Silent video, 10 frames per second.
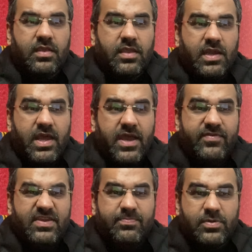can I have
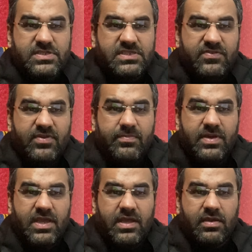any positive number
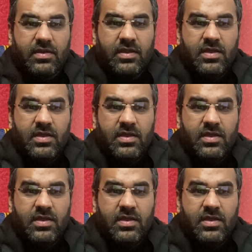here?